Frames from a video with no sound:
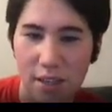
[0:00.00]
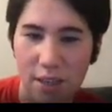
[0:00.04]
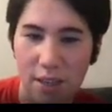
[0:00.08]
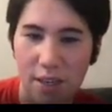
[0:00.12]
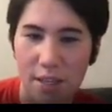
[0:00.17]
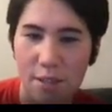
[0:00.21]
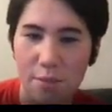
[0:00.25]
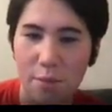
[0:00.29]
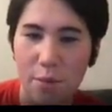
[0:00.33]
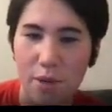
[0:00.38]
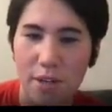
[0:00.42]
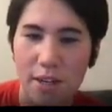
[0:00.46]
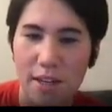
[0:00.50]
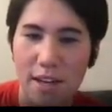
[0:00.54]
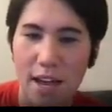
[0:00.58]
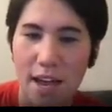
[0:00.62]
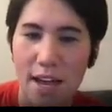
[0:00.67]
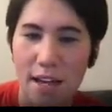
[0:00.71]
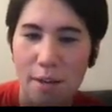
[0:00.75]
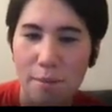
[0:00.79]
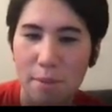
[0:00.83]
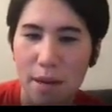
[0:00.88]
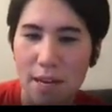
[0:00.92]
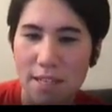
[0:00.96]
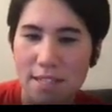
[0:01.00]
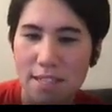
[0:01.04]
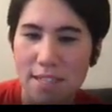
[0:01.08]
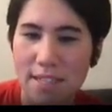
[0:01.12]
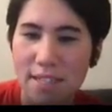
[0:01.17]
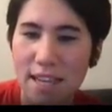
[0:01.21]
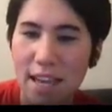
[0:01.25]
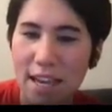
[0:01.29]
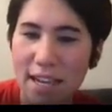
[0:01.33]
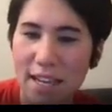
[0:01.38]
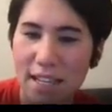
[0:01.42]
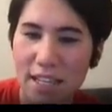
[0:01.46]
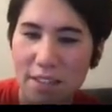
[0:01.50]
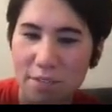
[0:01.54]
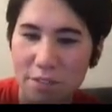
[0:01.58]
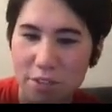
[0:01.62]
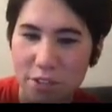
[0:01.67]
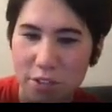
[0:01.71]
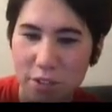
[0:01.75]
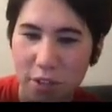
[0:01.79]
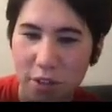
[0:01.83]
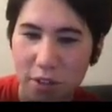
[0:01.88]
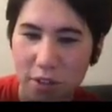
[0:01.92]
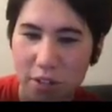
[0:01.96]
And when an atom has a negative
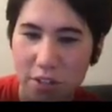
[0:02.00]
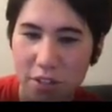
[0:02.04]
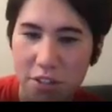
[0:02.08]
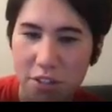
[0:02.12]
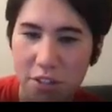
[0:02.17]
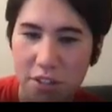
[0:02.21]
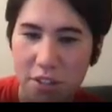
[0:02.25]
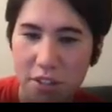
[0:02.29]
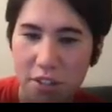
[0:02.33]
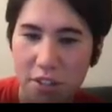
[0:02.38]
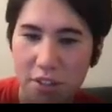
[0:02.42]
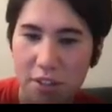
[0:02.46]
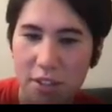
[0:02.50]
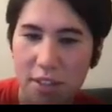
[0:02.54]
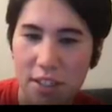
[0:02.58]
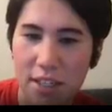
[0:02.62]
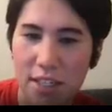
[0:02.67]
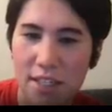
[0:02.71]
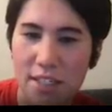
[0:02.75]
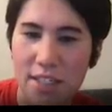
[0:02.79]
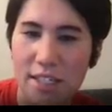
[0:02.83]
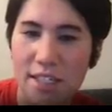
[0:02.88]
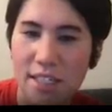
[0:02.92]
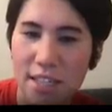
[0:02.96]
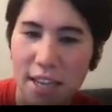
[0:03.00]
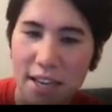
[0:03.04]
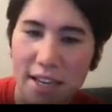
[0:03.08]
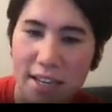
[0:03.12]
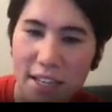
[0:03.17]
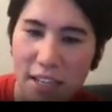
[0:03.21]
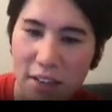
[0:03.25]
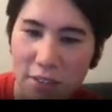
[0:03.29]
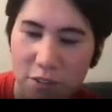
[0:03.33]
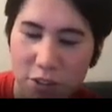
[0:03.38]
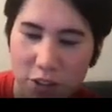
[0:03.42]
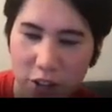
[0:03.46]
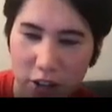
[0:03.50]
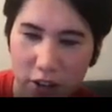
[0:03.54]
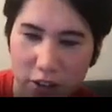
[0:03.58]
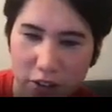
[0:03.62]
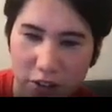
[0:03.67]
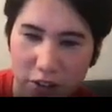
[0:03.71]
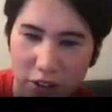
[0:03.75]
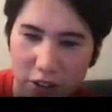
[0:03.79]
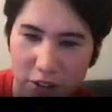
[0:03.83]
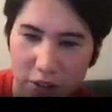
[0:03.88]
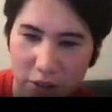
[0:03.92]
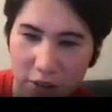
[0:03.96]
charge, the negative
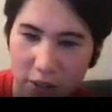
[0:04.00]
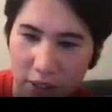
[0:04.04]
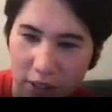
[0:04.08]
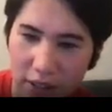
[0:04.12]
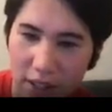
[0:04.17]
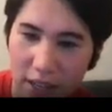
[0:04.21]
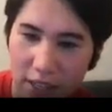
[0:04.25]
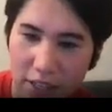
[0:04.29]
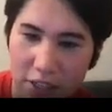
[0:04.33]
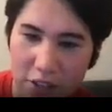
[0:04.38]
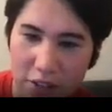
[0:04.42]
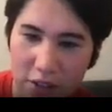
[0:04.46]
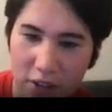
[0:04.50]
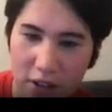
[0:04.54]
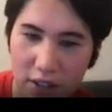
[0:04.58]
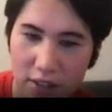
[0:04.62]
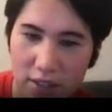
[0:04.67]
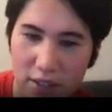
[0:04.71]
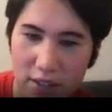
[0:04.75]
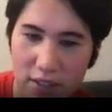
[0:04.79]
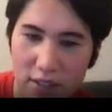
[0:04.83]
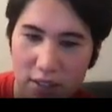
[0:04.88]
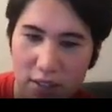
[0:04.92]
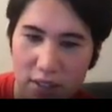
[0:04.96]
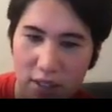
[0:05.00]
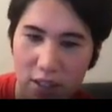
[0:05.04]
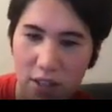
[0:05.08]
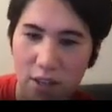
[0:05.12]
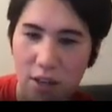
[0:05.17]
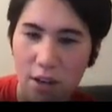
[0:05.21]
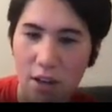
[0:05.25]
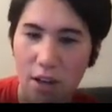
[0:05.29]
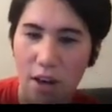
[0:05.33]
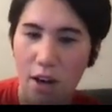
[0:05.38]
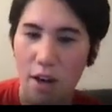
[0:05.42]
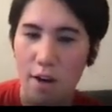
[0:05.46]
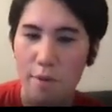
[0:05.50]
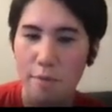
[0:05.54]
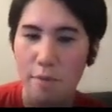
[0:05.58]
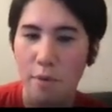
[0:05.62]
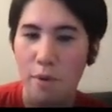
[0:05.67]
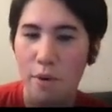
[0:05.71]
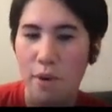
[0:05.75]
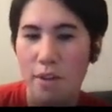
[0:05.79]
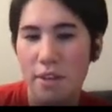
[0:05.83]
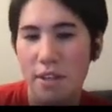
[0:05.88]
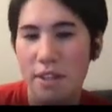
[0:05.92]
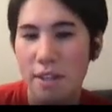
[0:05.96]
charges or electrons are
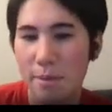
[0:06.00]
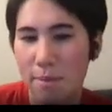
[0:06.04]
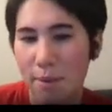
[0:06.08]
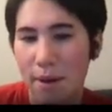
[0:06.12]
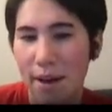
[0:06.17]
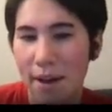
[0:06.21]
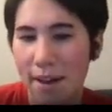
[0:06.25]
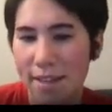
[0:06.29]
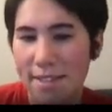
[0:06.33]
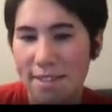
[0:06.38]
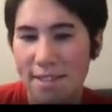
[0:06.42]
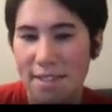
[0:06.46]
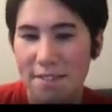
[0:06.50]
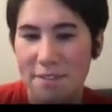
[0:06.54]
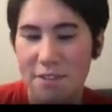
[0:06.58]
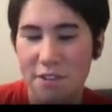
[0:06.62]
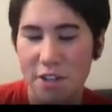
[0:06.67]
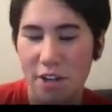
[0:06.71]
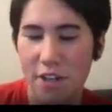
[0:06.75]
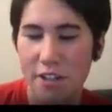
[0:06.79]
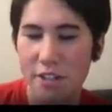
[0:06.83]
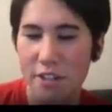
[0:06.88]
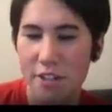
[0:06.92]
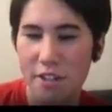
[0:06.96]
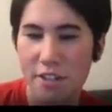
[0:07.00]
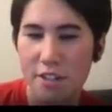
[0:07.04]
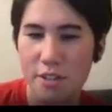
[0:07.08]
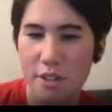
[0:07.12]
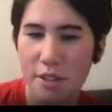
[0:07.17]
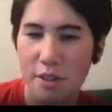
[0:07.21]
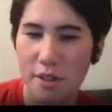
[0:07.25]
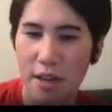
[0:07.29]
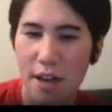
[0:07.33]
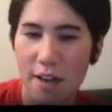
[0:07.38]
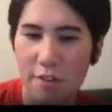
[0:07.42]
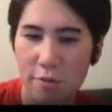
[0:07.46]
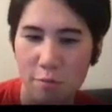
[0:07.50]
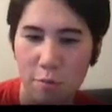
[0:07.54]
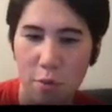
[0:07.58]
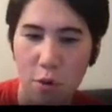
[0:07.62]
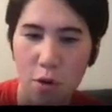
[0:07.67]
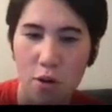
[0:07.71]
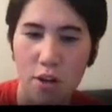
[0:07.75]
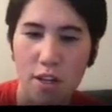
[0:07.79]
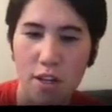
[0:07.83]
more than the positive charges. So you'll have more